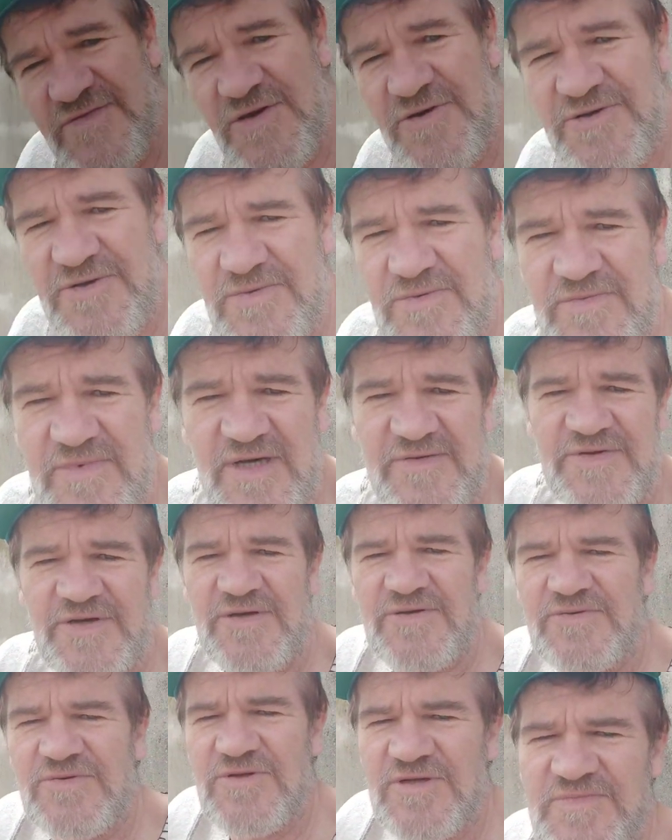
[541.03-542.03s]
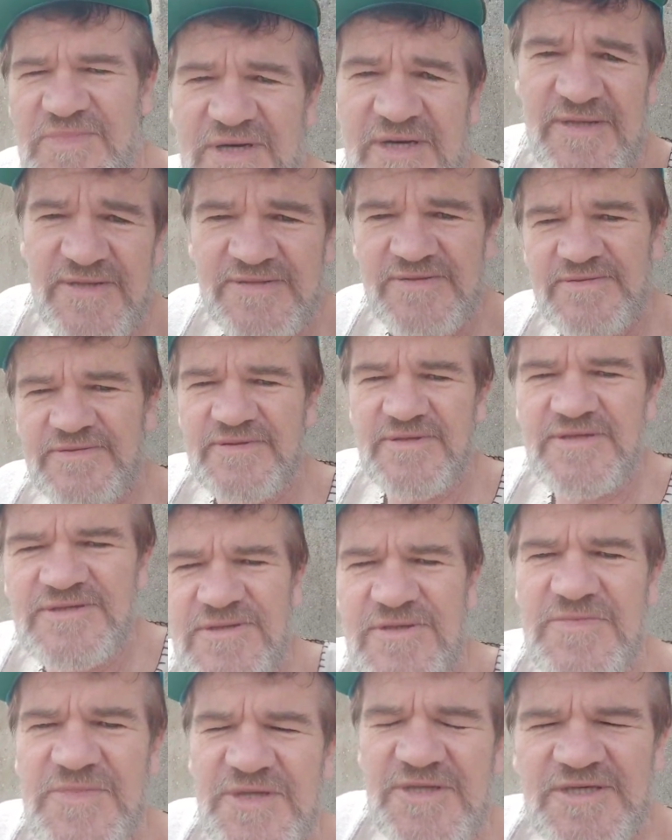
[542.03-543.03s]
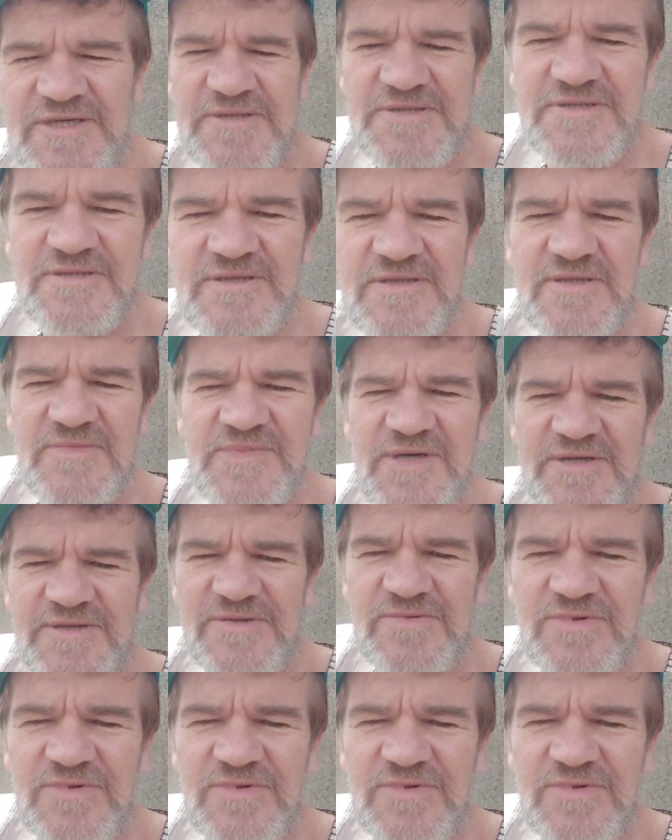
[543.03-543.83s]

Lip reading: known all about the Illuminati and about the